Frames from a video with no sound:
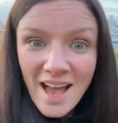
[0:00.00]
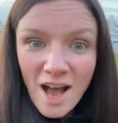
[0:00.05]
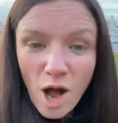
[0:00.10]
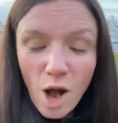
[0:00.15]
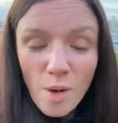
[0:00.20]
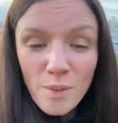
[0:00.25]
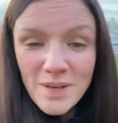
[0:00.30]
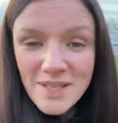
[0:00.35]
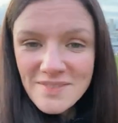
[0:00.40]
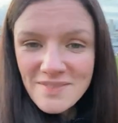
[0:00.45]

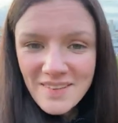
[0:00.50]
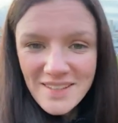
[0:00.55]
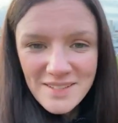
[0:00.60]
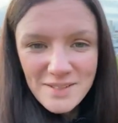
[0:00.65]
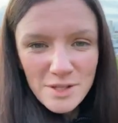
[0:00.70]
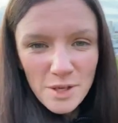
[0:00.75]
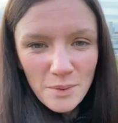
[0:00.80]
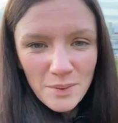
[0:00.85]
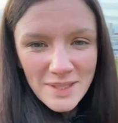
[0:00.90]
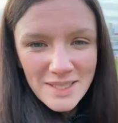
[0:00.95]
always feel
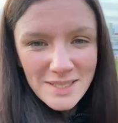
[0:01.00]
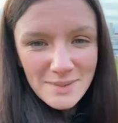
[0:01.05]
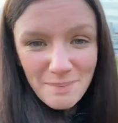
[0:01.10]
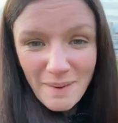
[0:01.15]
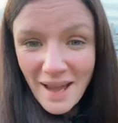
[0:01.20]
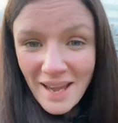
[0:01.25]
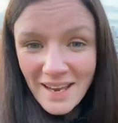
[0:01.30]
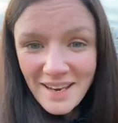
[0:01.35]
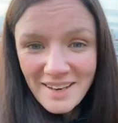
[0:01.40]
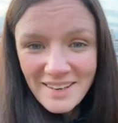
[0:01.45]
so
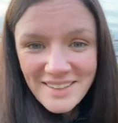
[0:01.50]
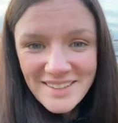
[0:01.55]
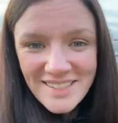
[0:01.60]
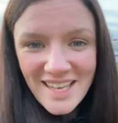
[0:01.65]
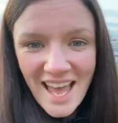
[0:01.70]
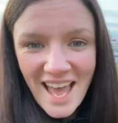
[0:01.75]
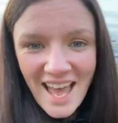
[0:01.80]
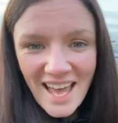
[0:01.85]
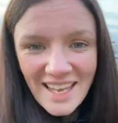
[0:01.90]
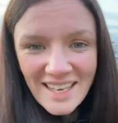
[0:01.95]
inspired
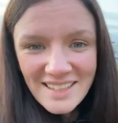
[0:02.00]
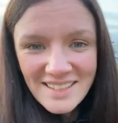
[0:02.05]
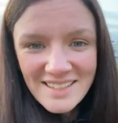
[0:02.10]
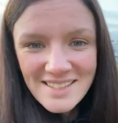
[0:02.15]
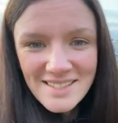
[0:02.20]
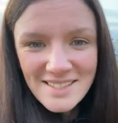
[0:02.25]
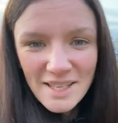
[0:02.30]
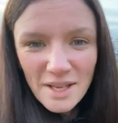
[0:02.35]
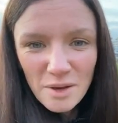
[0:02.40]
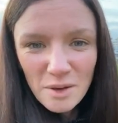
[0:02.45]
and
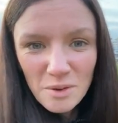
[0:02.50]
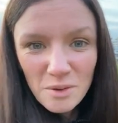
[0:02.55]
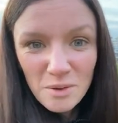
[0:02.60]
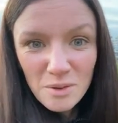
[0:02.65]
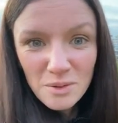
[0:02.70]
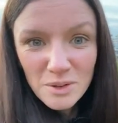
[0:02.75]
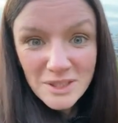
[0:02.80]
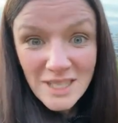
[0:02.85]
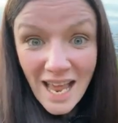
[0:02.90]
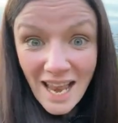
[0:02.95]

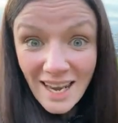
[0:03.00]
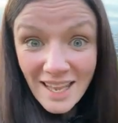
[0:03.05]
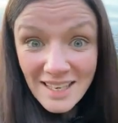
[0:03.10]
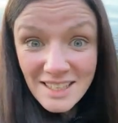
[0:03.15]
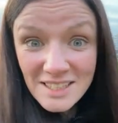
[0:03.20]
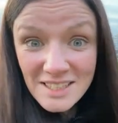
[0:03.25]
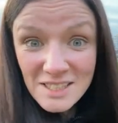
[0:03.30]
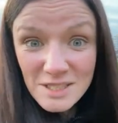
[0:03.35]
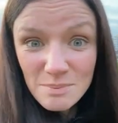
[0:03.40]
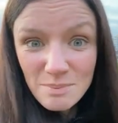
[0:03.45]
so
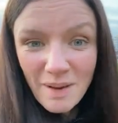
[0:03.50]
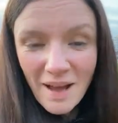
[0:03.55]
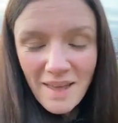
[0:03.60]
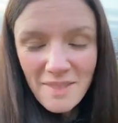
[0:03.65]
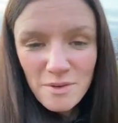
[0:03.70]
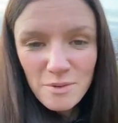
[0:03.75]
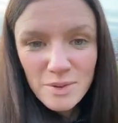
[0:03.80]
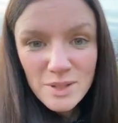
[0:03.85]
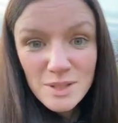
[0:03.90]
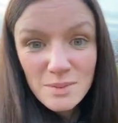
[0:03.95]
challenged by
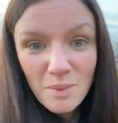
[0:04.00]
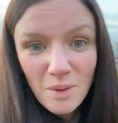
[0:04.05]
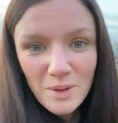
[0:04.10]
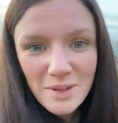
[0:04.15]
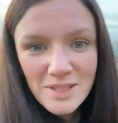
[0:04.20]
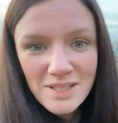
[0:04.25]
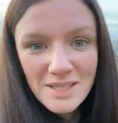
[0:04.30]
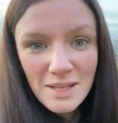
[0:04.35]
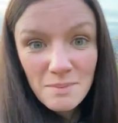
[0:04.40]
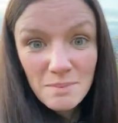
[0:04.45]
the
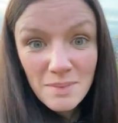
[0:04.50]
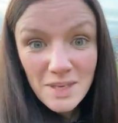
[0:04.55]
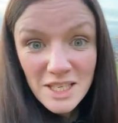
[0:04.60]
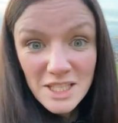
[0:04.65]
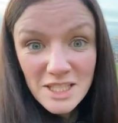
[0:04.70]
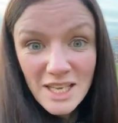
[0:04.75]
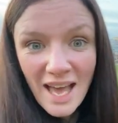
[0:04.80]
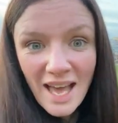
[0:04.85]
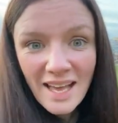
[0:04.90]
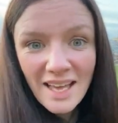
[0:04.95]
response that
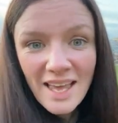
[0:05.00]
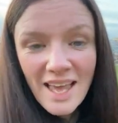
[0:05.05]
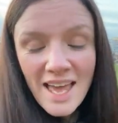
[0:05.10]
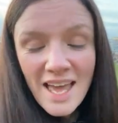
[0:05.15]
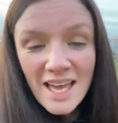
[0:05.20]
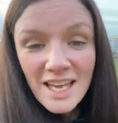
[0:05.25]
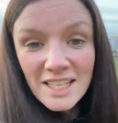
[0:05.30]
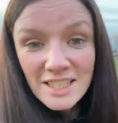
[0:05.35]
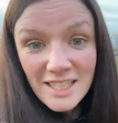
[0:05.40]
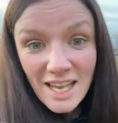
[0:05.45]
Meshach,
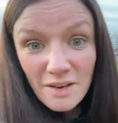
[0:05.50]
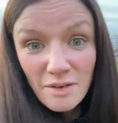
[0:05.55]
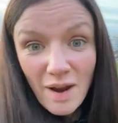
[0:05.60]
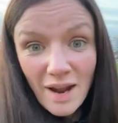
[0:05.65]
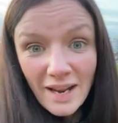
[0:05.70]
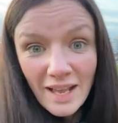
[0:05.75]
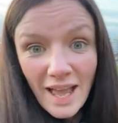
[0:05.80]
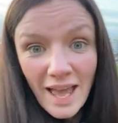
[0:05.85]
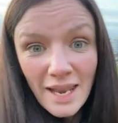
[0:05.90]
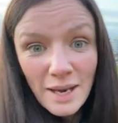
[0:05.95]

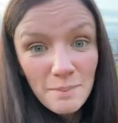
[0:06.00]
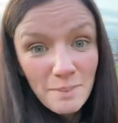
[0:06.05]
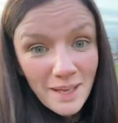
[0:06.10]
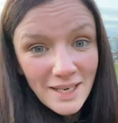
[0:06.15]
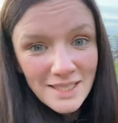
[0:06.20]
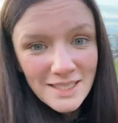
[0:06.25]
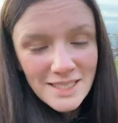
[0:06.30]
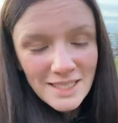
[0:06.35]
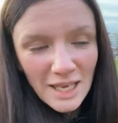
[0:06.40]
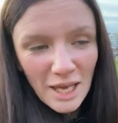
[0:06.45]
Shadrach and
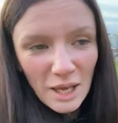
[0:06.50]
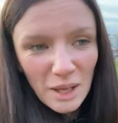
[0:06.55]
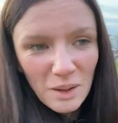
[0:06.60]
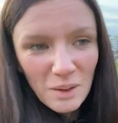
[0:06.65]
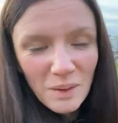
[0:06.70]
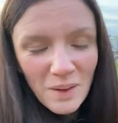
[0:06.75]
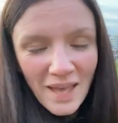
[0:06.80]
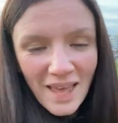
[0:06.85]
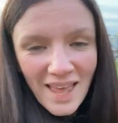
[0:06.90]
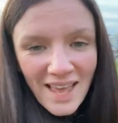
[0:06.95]

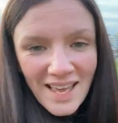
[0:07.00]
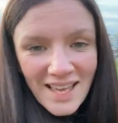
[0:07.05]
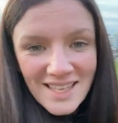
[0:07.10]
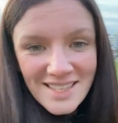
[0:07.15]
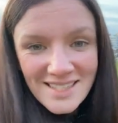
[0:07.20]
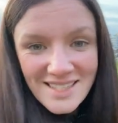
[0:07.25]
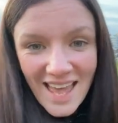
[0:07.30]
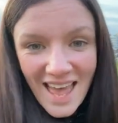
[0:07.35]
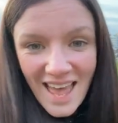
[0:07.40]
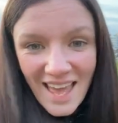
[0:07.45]
Abednego
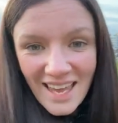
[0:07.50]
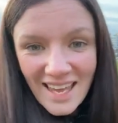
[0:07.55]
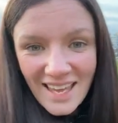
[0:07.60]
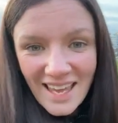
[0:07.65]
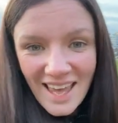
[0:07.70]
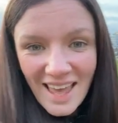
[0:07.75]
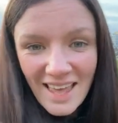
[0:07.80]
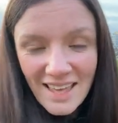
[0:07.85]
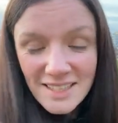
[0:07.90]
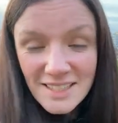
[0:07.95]
say
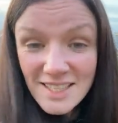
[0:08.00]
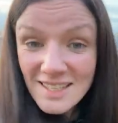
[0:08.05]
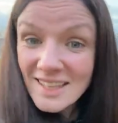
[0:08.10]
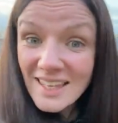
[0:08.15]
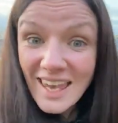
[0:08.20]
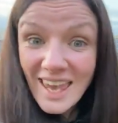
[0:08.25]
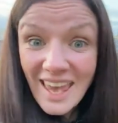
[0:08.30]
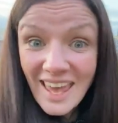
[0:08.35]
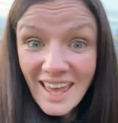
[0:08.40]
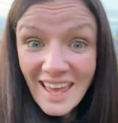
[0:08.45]
to the
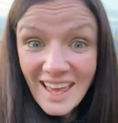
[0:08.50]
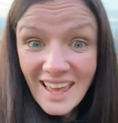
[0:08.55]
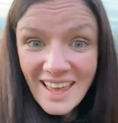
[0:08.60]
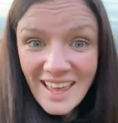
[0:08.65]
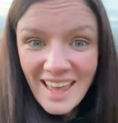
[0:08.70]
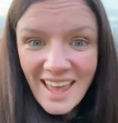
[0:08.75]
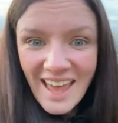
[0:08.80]
king.